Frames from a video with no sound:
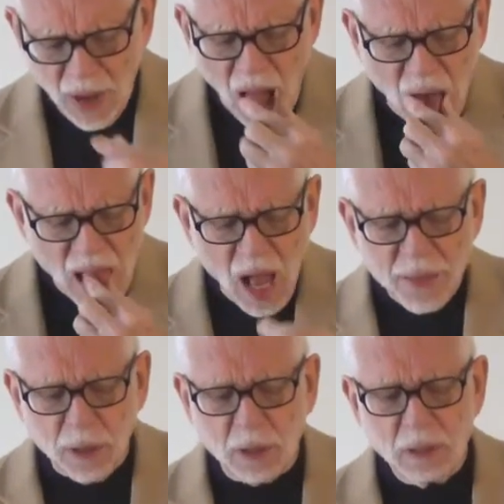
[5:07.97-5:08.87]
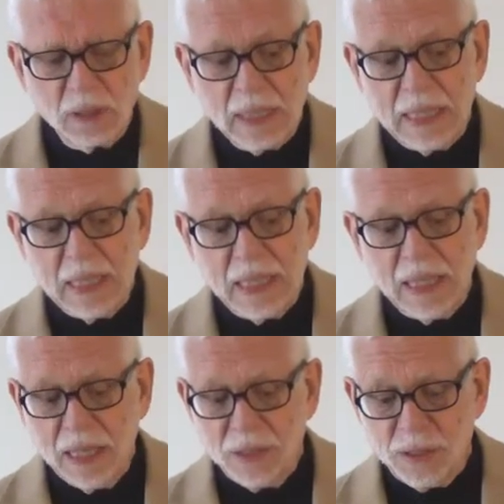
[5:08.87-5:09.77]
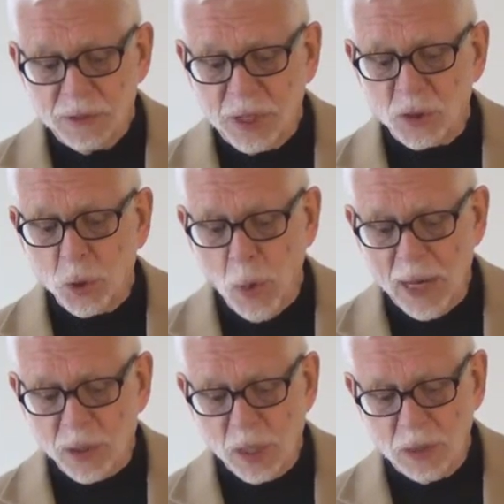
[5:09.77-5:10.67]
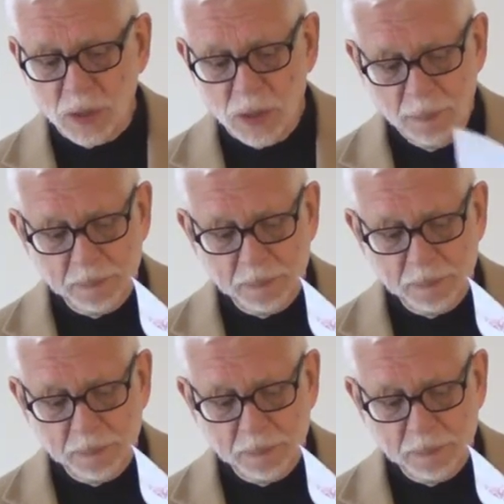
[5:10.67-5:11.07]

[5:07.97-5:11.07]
other situations